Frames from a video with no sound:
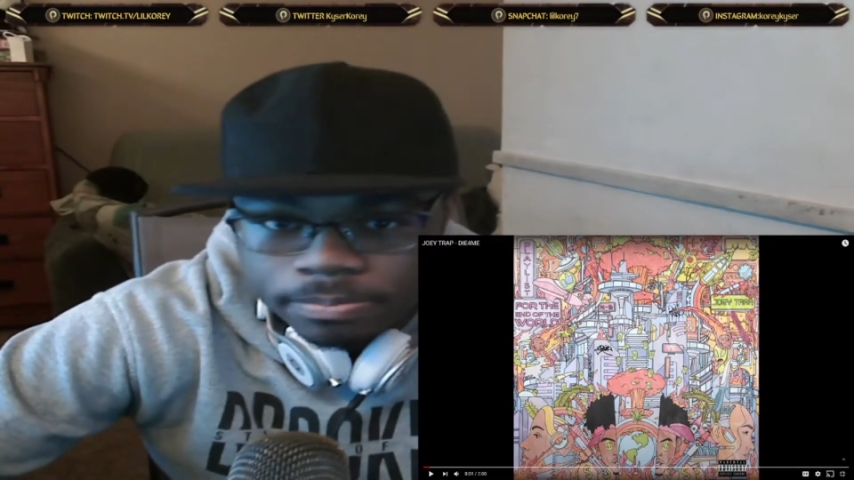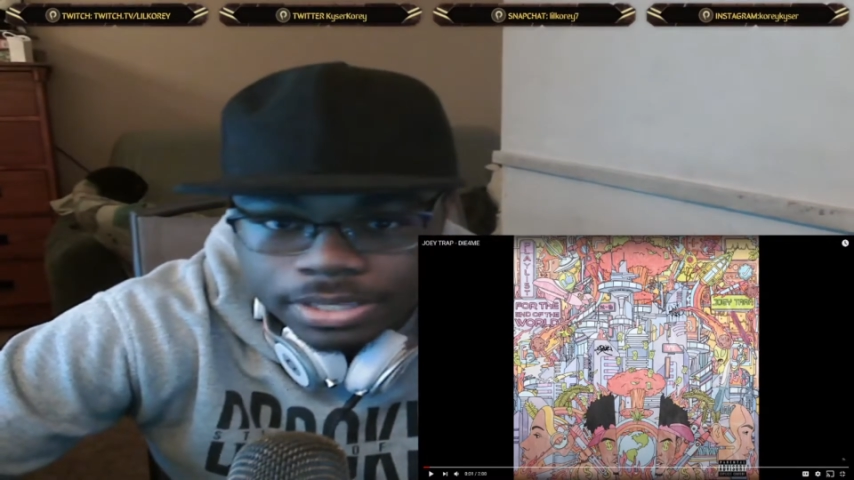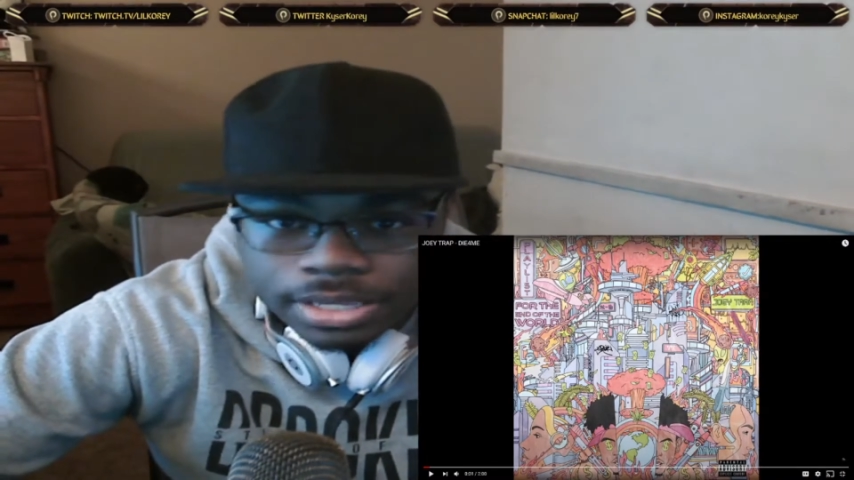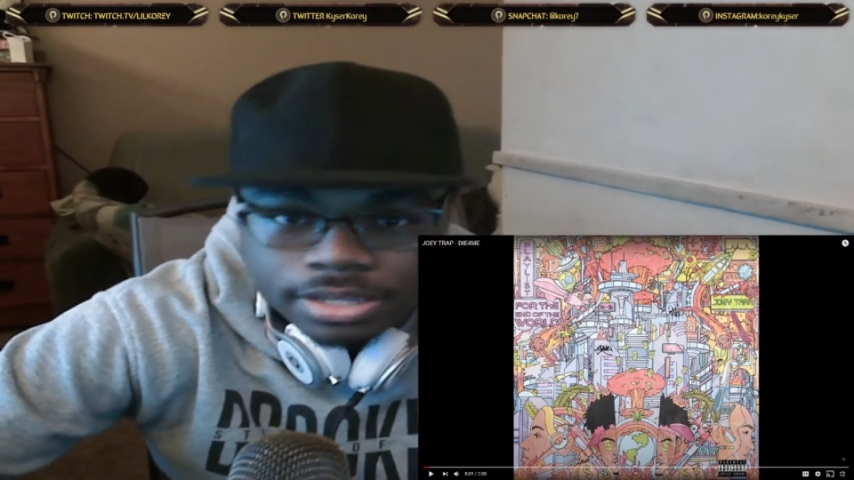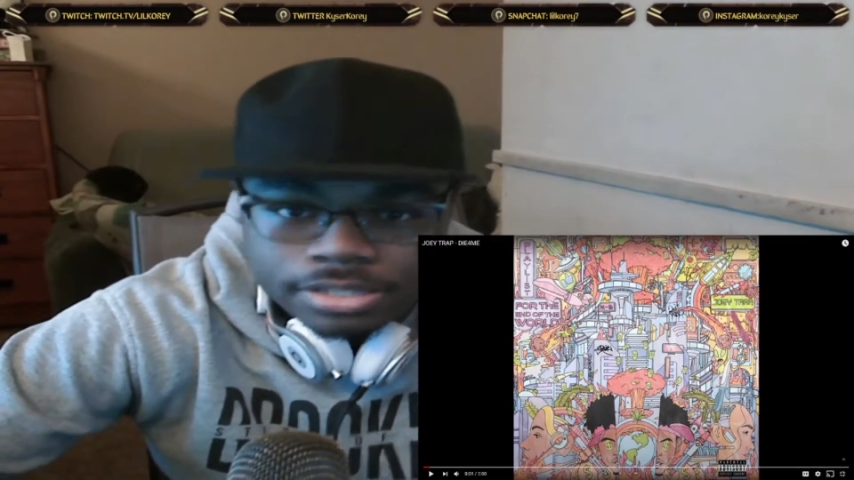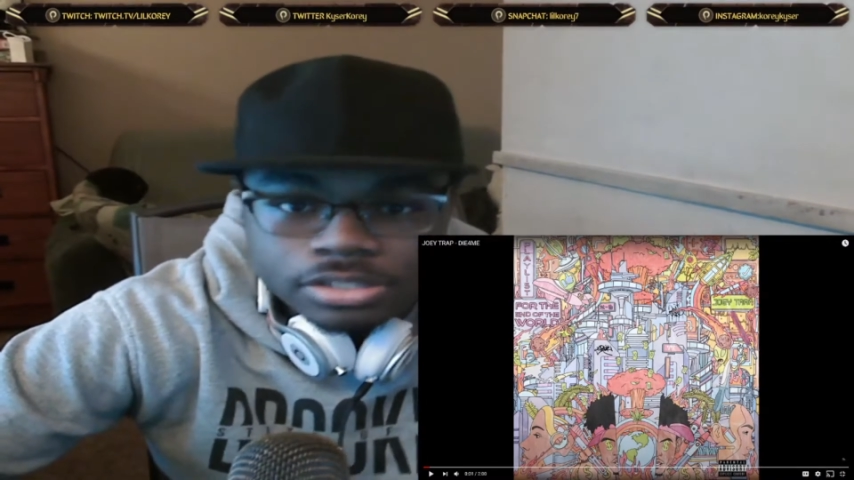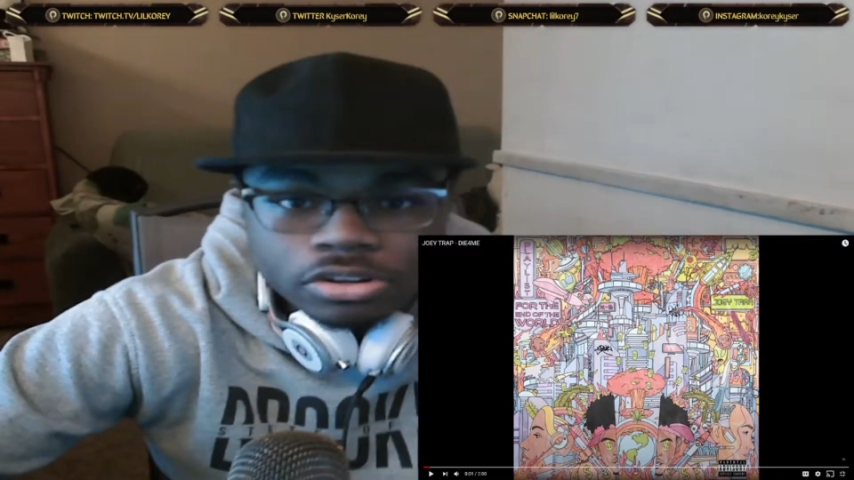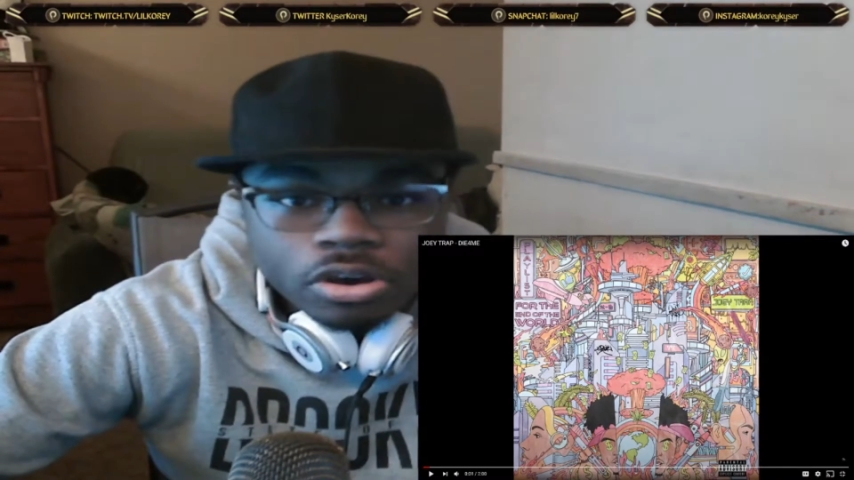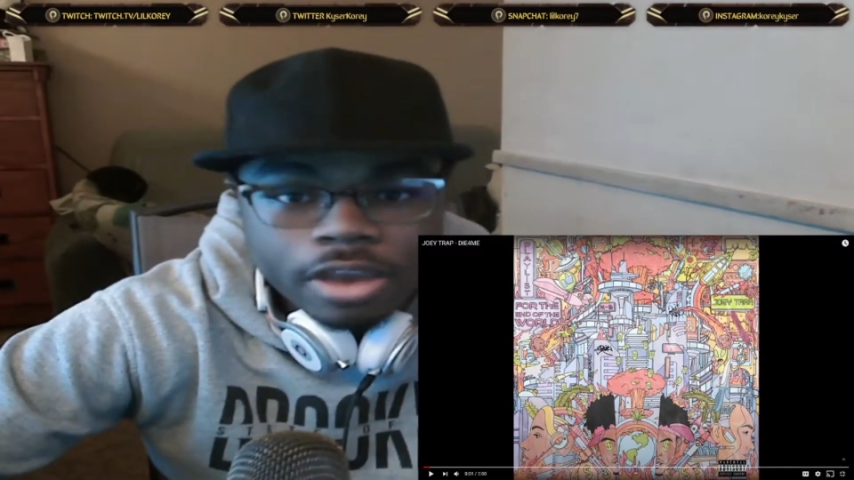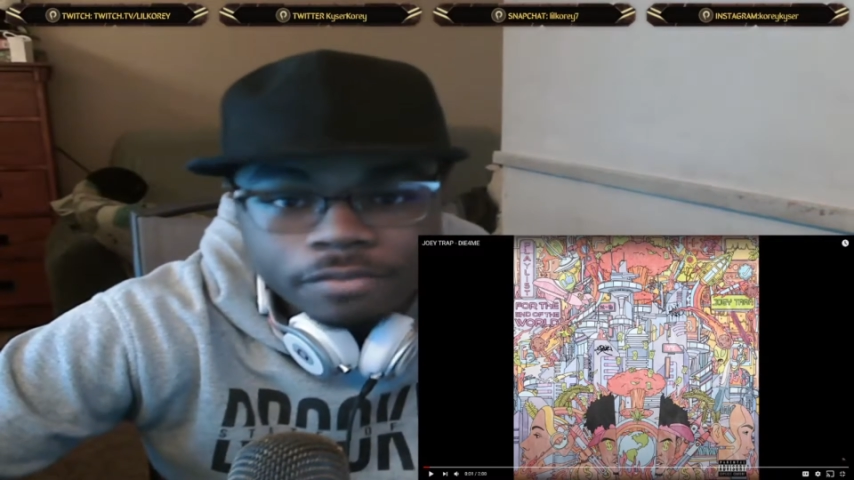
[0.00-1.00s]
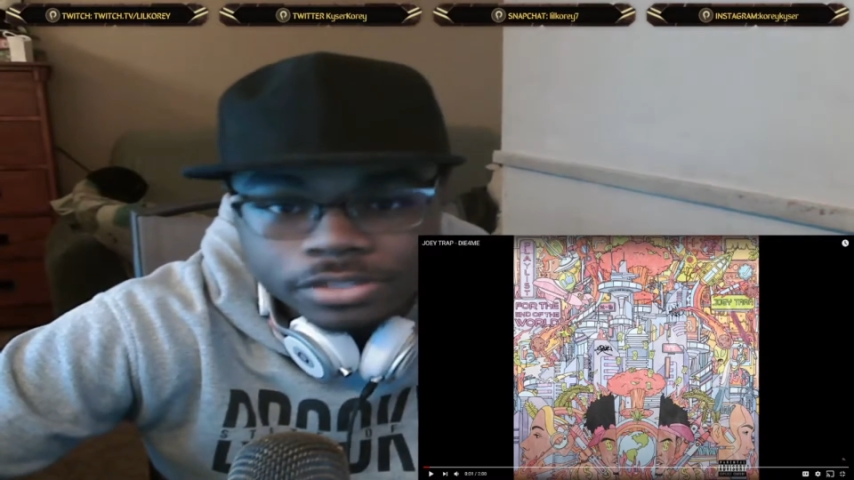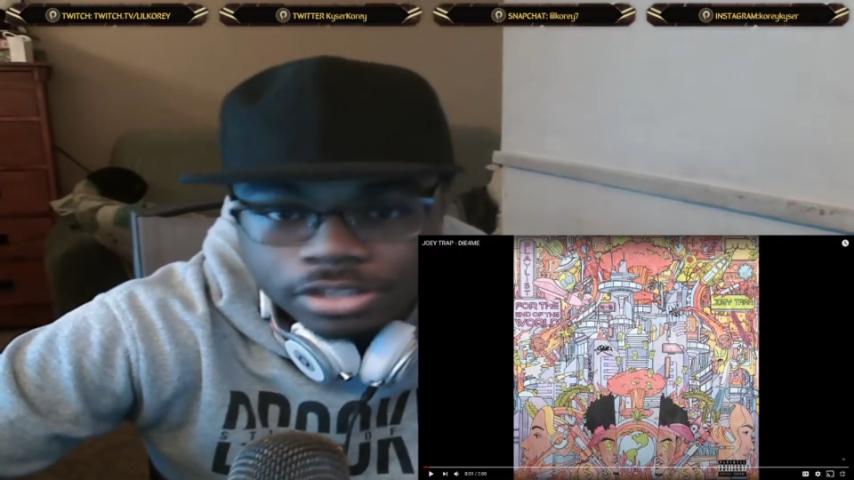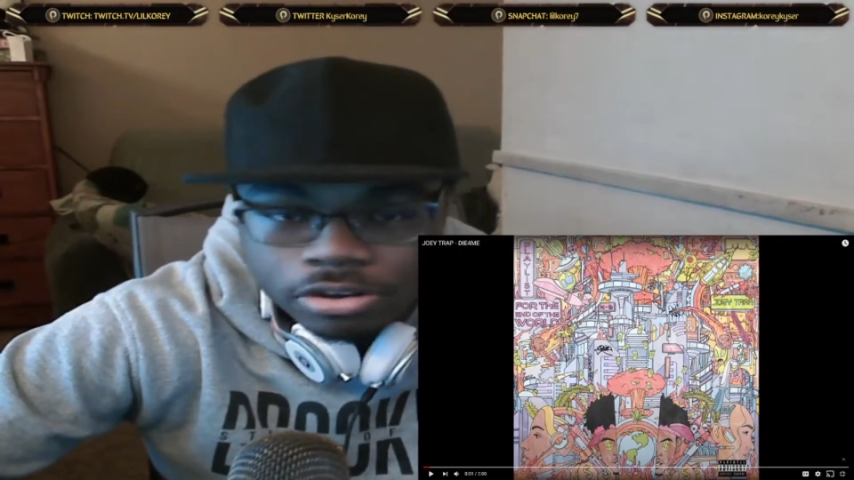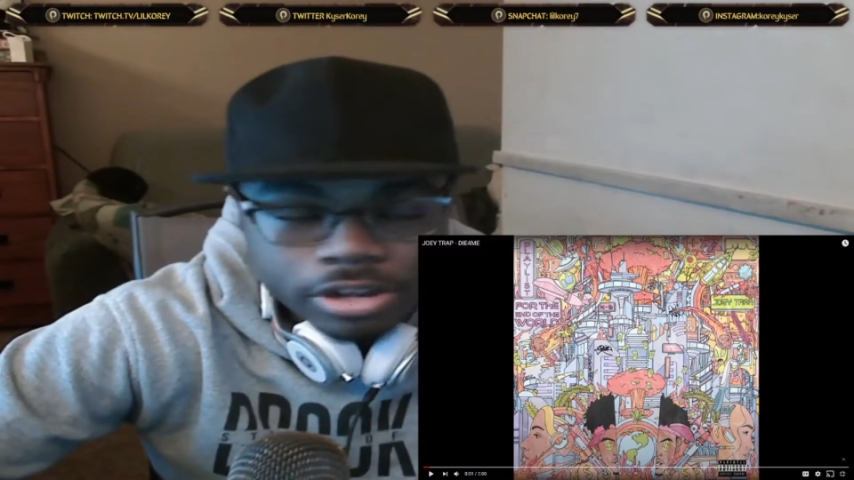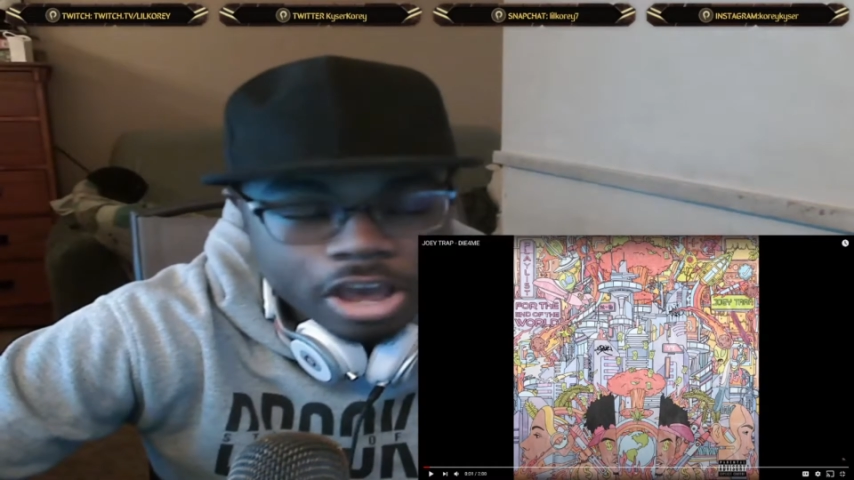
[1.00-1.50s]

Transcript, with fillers: because you know every song on the